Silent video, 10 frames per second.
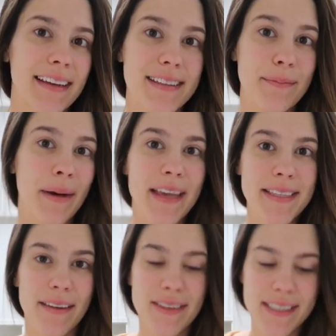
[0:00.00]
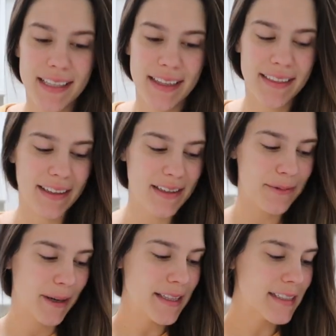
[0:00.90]
It is May seventeenth. It is
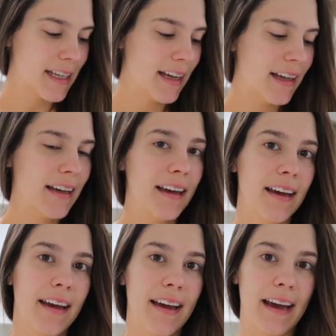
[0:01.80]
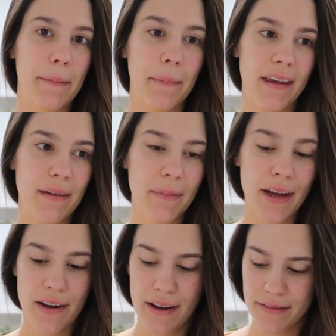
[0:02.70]
Wednesday. I'm making my
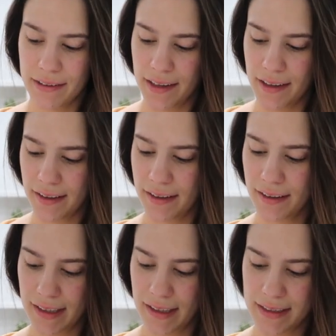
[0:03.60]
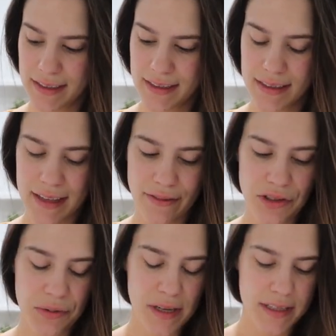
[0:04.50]
coffee. It's seven
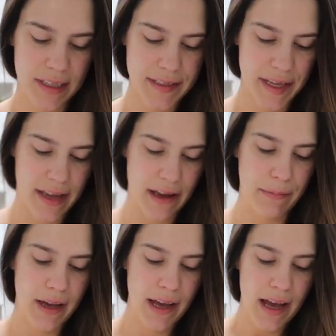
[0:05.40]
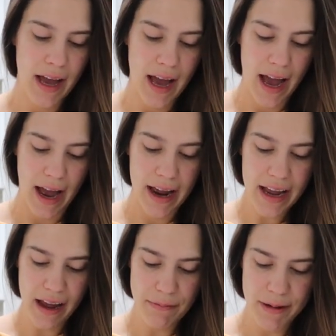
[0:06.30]
twenty-six a m I
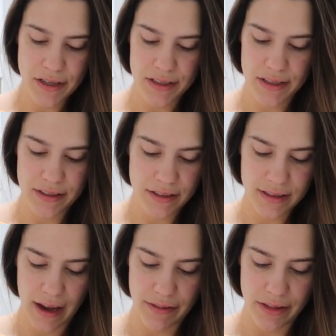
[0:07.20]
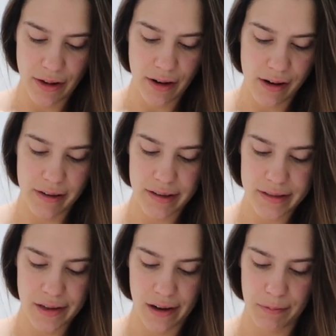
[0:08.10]
have been just having the
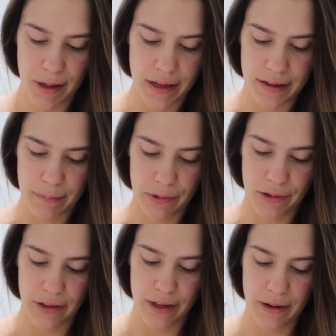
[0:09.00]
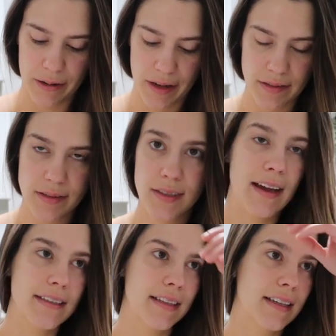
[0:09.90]
hardest time waking up early nowadays.
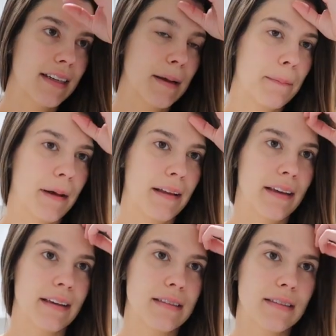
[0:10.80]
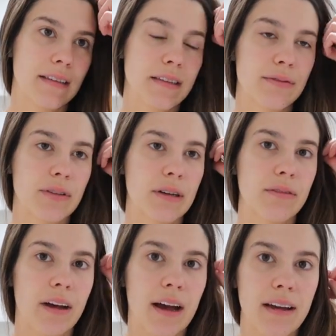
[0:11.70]
I did get up at like six
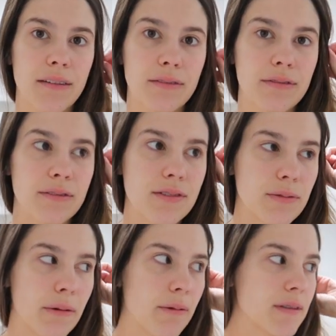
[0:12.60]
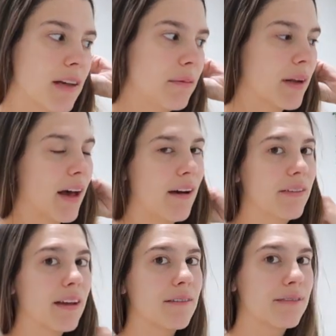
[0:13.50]
forty-five, so I was able to have
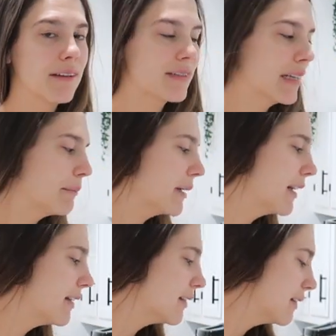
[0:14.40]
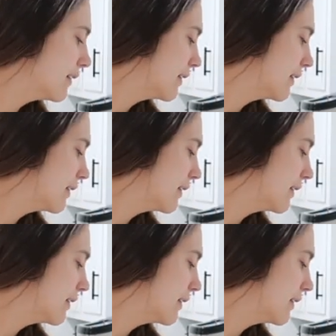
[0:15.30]
like fifteen minutes